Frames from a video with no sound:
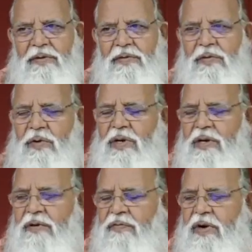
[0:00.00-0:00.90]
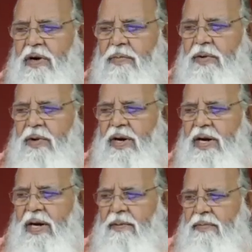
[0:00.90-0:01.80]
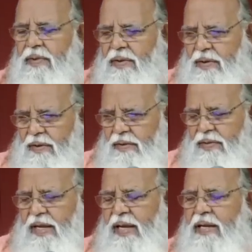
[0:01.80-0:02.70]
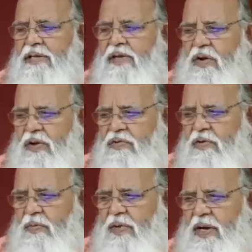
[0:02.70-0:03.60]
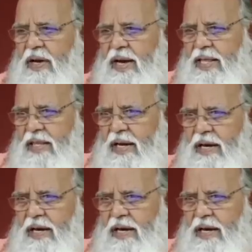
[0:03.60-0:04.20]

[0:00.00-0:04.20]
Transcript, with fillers: So in the front, Bhagwan Ram, then Xerox copy, and then